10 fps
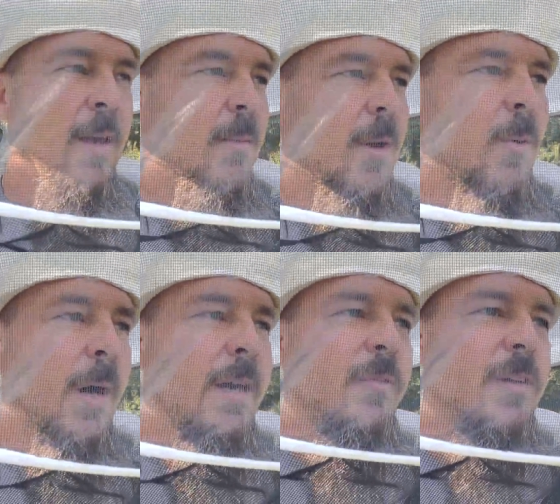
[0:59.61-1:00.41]
My
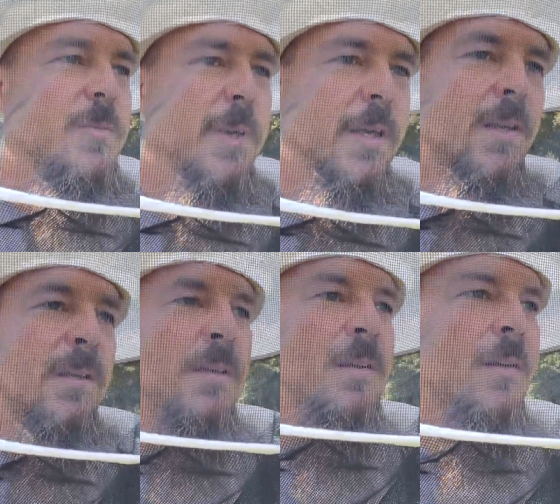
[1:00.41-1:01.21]
wife has
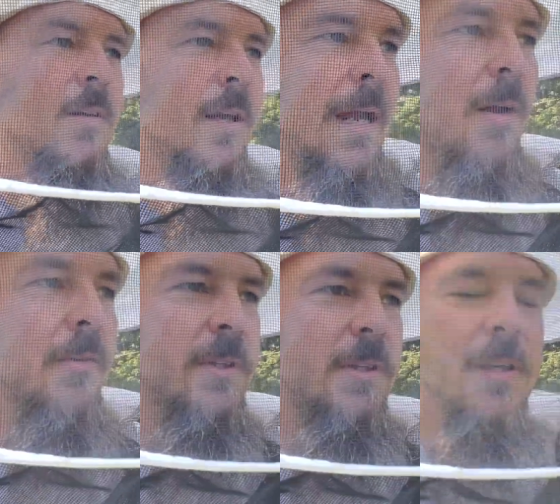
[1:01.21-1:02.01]
been
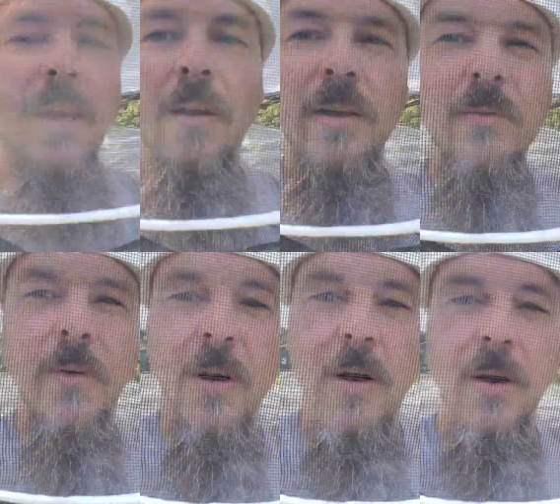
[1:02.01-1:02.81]
out caring
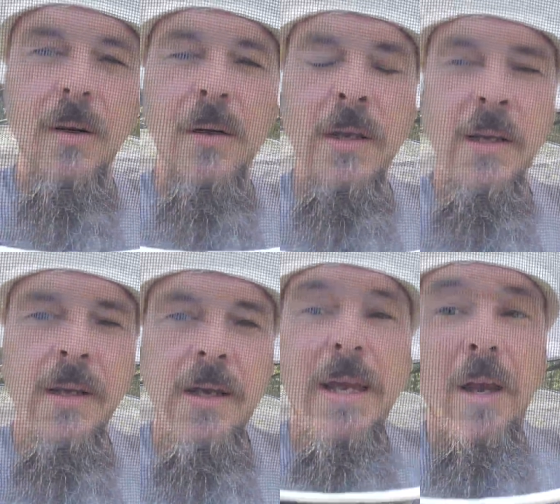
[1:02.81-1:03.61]
for her,
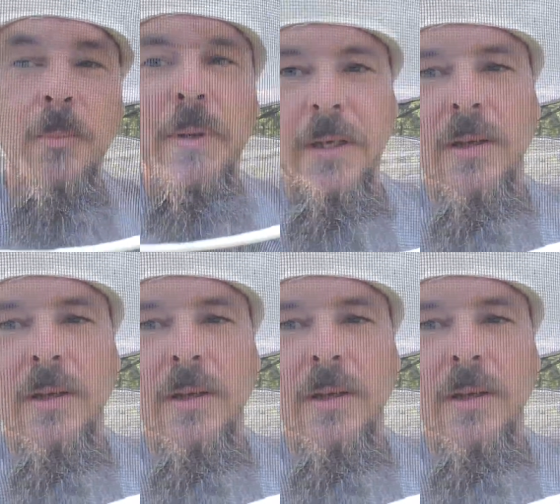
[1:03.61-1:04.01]
helping